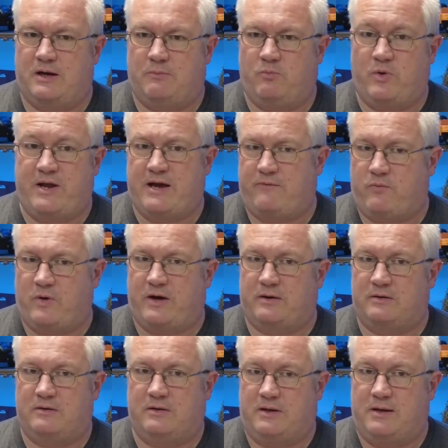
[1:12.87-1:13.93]
We have
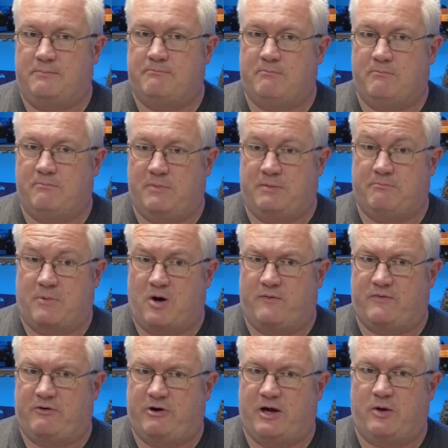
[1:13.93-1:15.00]
one in my
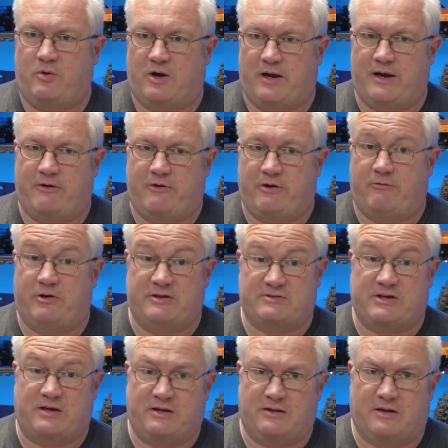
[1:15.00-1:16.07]
very local area, and it's
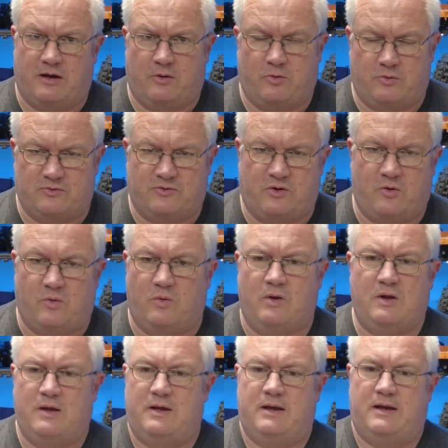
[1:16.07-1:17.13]
done in the local school,
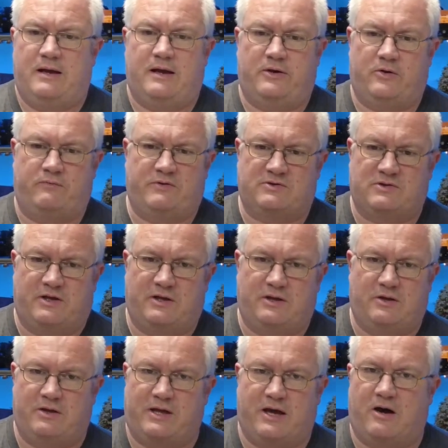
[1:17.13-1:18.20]
and obviously
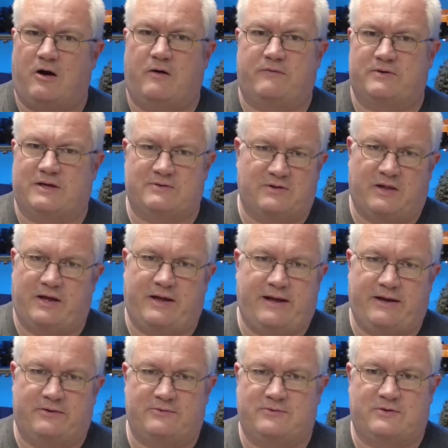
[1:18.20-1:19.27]
you get half a dozen
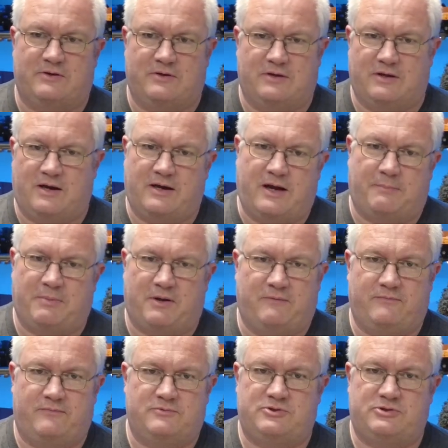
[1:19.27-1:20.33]
layouts and a couple of
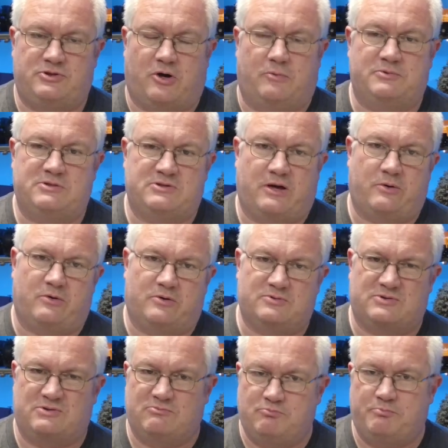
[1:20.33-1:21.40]
shops, so I
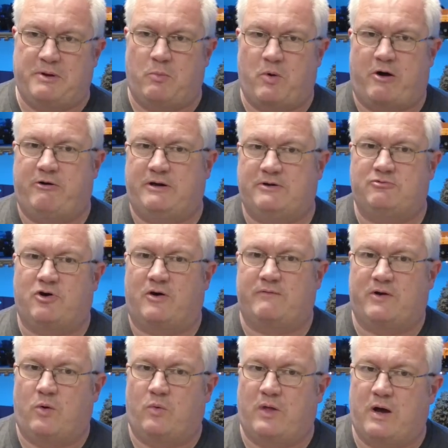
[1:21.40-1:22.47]
was a bit worried
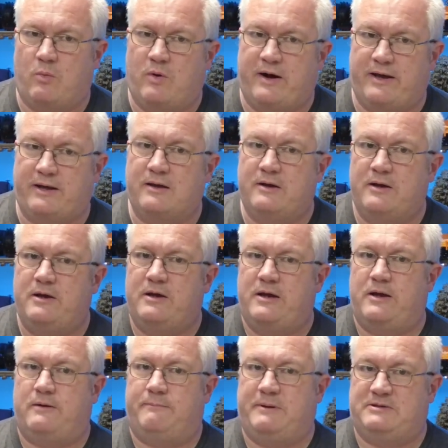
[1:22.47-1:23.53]
driving all that way
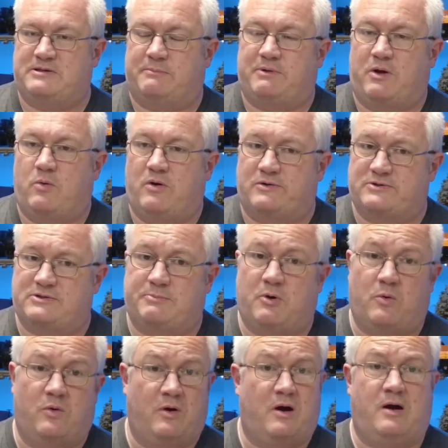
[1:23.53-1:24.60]
it would be something quite
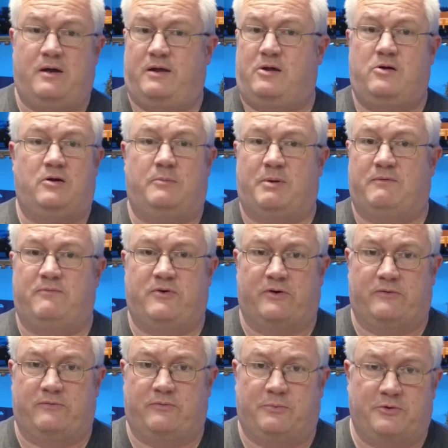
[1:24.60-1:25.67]
small. It couldn't have been
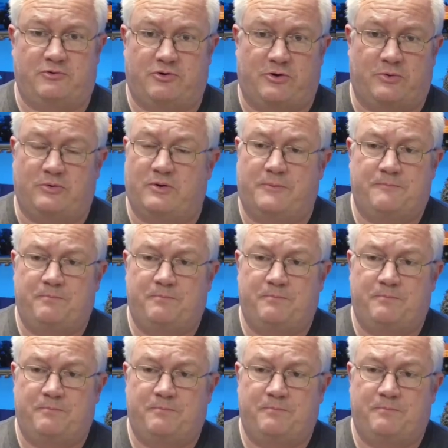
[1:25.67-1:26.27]
further from the truth.